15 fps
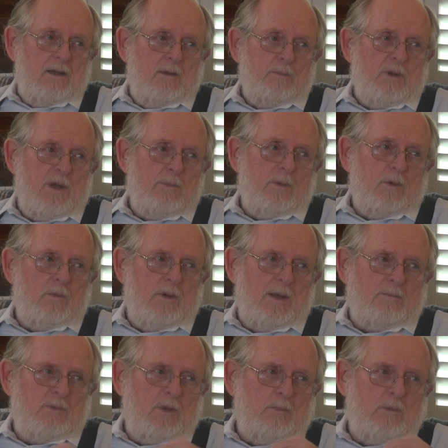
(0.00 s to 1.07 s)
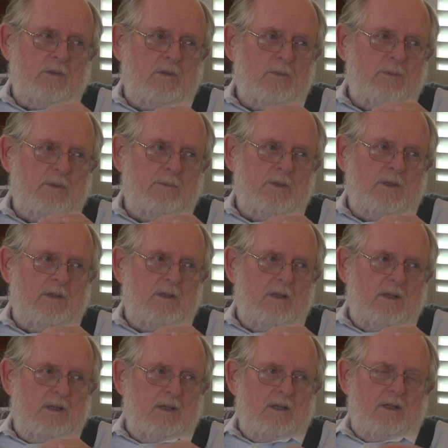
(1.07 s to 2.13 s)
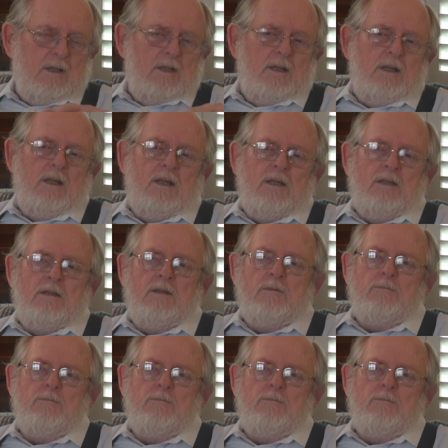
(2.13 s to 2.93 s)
paper wrapped up with the ribbon, and